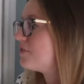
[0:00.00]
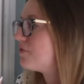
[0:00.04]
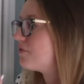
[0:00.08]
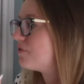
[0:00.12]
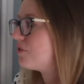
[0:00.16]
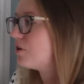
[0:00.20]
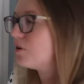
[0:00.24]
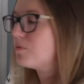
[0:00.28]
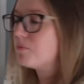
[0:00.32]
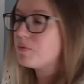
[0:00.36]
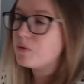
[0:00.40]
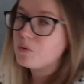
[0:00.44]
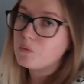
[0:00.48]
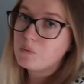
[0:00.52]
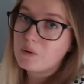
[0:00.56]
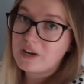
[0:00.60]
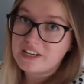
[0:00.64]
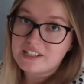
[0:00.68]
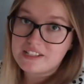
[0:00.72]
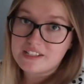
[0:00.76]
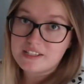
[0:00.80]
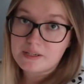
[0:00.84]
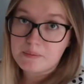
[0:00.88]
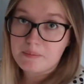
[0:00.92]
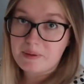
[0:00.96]
from
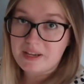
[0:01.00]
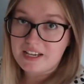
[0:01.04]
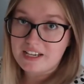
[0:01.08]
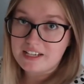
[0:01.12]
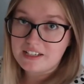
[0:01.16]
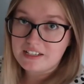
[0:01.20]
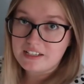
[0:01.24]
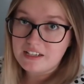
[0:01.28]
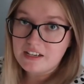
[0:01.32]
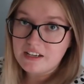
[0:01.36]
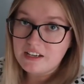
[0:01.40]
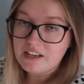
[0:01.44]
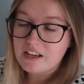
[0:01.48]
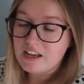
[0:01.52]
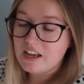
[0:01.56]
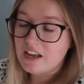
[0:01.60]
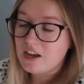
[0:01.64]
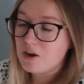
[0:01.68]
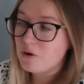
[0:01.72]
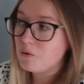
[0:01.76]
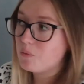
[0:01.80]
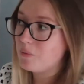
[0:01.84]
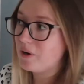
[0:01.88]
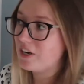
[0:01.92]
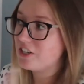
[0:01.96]
Wed to Be,
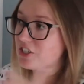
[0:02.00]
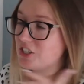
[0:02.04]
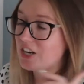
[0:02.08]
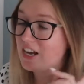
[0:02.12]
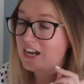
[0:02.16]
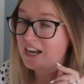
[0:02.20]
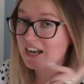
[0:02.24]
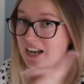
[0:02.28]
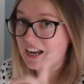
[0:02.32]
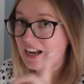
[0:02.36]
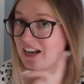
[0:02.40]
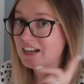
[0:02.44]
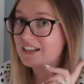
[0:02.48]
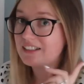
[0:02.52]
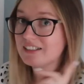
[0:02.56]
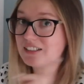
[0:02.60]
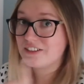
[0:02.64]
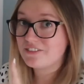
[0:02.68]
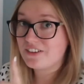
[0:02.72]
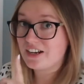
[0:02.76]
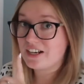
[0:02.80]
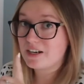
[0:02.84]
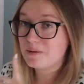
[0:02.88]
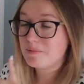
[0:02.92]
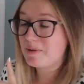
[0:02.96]
which I highly
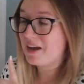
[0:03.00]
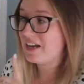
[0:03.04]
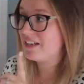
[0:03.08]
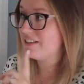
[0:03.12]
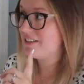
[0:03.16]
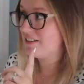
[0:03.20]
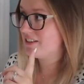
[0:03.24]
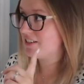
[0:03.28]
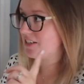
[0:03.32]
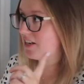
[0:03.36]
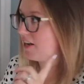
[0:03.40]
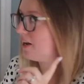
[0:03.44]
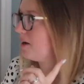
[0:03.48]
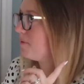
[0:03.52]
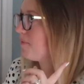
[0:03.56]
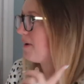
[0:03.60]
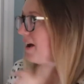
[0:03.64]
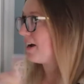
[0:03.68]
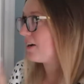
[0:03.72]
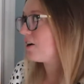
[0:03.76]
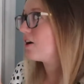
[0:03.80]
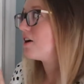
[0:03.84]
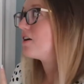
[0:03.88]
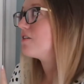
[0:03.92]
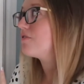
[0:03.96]
recommend.
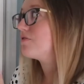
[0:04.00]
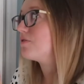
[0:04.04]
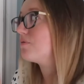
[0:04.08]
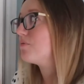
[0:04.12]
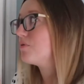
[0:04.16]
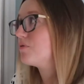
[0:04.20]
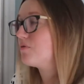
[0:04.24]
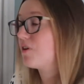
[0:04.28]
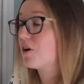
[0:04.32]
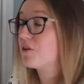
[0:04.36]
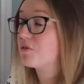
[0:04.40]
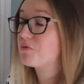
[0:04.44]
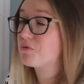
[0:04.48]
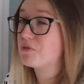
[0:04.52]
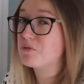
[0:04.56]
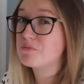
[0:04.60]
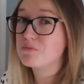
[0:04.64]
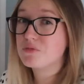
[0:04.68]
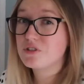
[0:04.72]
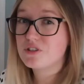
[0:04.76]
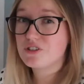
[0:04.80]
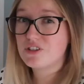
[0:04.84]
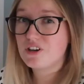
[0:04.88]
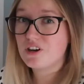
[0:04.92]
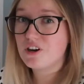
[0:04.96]
I got it from the Rotherham
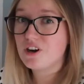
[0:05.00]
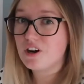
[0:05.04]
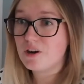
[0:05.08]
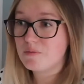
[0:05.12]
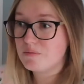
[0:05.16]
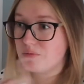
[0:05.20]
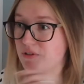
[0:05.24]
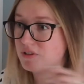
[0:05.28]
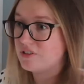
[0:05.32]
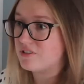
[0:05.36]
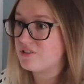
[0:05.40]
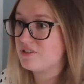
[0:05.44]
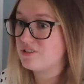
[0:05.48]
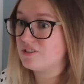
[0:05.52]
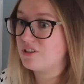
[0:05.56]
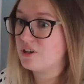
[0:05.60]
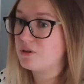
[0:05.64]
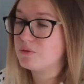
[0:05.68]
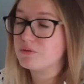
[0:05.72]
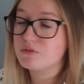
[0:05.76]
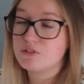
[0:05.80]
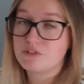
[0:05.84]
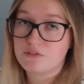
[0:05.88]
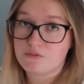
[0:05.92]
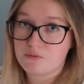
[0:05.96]
store, but there's
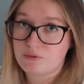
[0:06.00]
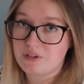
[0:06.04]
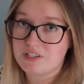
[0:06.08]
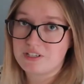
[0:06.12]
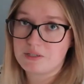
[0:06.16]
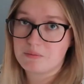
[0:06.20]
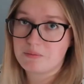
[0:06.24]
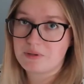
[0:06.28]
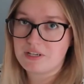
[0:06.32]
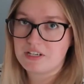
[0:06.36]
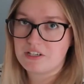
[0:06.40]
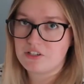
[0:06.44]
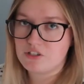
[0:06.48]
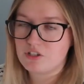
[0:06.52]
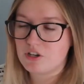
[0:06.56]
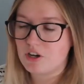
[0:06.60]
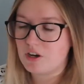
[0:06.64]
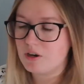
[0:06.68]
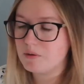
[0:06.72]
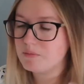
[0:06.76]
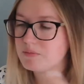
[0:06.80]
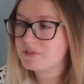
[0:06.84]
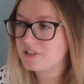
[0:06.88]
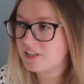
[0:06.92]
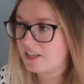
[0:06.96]
loads of Wed to Be
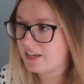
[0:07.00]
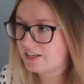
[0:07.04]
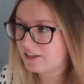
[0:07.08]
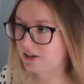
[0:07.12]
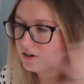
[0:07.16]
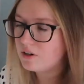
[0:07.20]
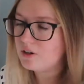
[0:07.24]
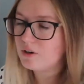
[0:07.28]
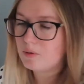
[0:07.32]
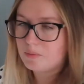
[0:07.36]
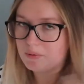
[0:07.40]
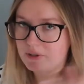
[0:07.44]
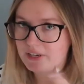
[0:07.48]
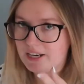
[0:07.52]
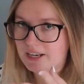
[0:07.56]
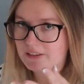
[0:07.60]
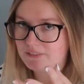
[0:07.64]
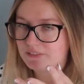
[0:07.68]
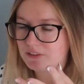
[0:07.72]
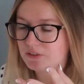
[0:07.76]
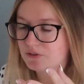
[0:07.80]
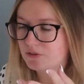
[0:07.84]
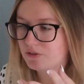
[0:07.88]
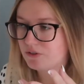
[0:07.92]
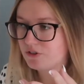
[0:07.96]
shops like up and down
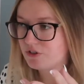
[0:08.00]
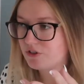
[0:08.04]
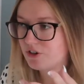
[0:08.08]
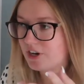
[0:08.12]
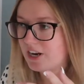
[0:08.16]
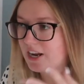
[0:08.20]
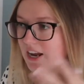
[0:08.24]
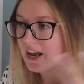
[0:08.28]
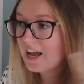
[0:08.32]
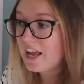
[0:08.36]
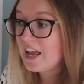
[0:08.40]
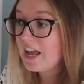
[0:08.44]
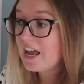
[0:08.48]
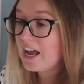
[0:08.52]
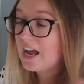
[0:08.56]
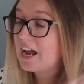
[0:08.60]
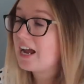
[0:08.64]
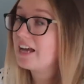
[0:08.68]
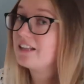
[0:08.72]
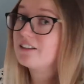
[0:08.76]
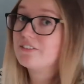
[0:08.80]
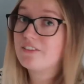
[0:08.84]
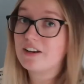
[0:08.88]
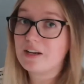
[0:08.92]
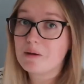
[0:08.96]
the country.
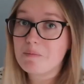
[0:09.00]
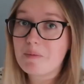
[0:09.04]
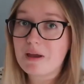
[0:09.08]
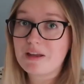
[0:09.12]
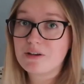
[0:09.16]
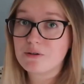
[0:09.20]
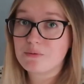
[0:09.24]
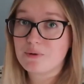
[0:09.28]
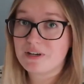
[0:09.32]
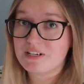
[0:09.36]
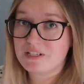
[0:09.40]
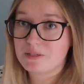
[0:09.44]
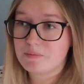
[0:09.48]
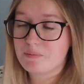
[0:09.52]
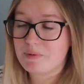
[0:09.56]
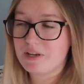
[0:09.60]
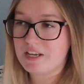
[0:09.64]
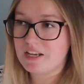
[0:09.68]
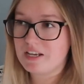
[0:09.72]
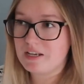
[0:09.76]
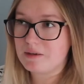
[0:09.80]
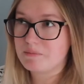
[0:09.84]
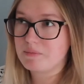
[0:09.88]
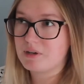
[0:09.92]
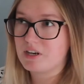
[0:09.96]
Highly recommend Wed to
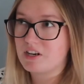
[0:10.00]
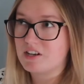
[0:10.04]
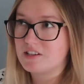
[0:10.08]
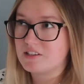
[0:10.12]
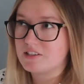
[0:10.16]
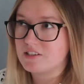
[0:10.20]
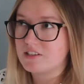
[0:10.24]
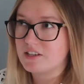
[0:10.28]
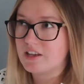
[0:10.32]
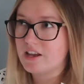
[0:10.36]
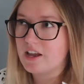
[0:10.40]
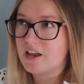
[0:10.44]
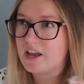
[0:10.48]
Be, because